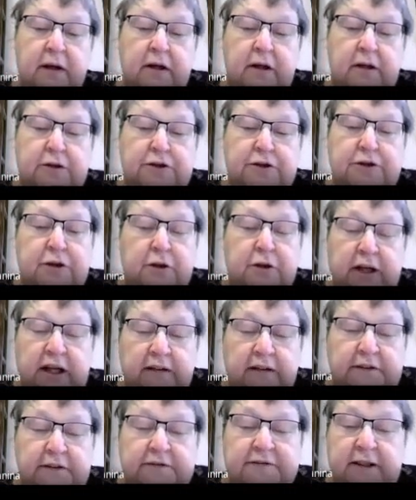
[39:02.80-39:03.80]
So
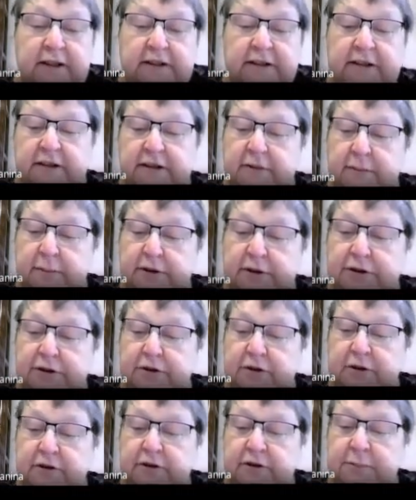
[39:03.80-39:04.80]
every finite
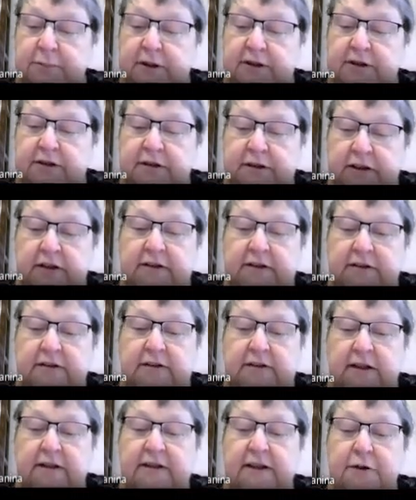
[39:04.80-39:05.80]
dimensional space
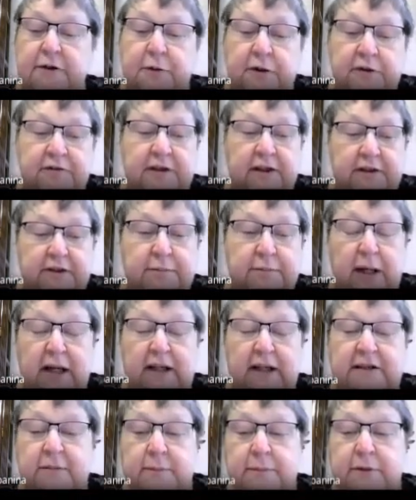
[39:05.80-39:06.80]
has an equivalent
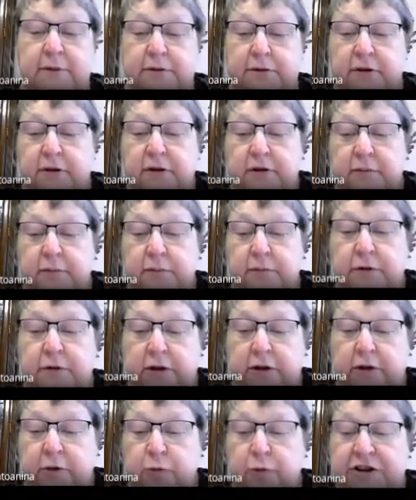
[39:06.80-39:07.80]
maximal norm,
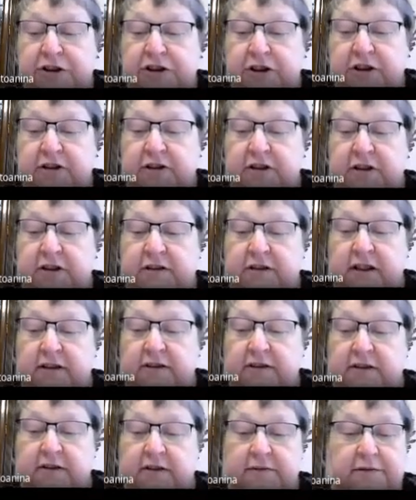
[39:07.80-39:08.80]
which is the
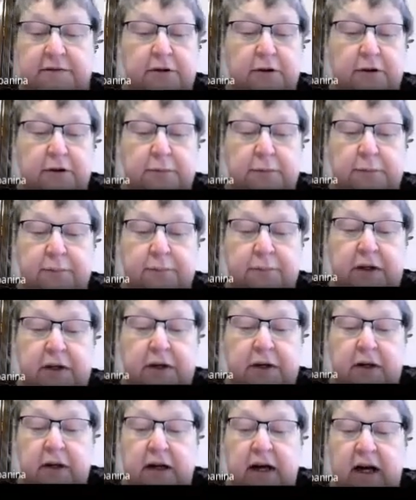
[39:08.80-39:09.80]
transitive norm.
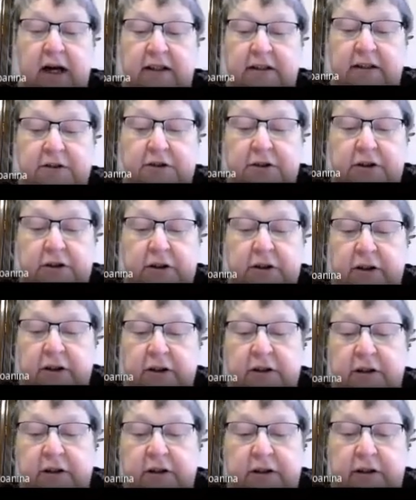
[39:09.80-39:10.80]
And
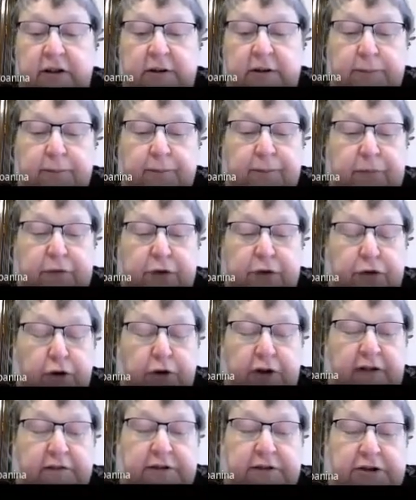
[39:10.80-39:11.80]

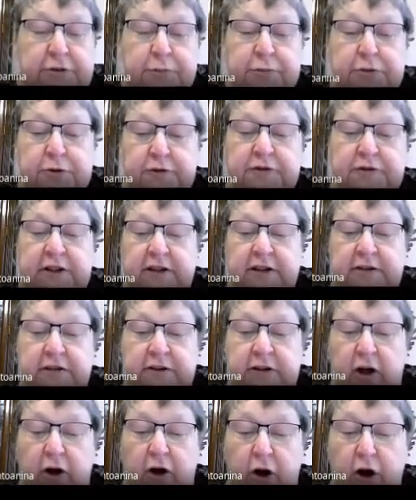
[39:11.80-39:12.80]
Rolevich proved that
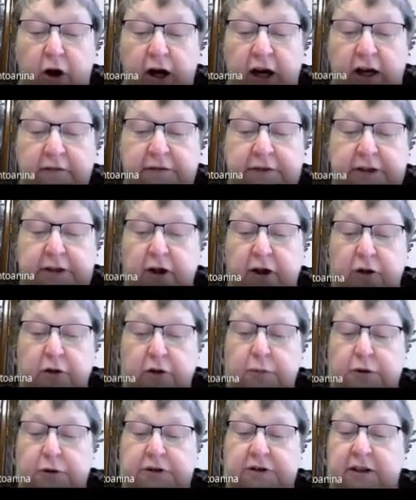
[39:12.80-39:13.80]
every
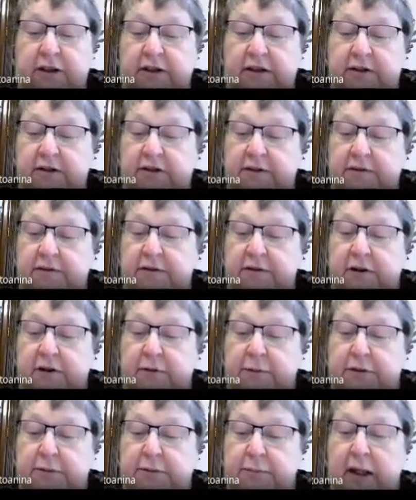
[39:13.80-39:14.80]
almost transitive
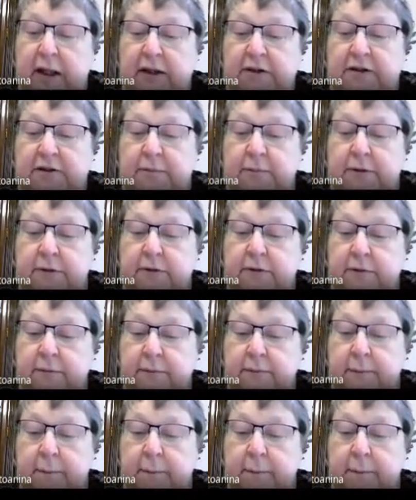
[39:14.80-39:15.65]
norm is maximal.